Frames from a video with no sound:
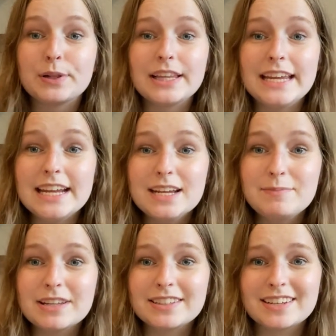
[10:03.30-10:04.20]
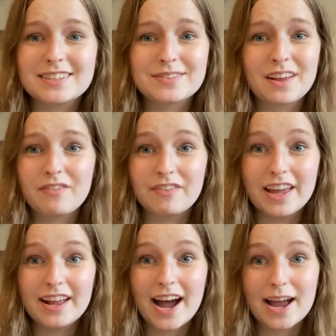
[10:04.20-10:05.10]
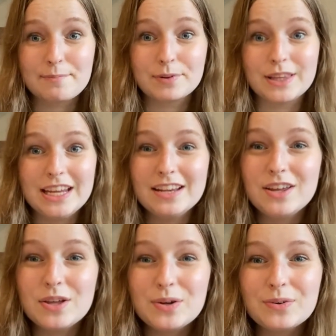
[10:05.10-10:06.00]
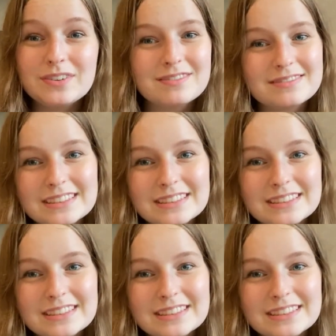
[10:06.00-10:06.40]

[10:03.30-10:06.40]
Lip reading: plead, because that doesn't really fit. I plead you.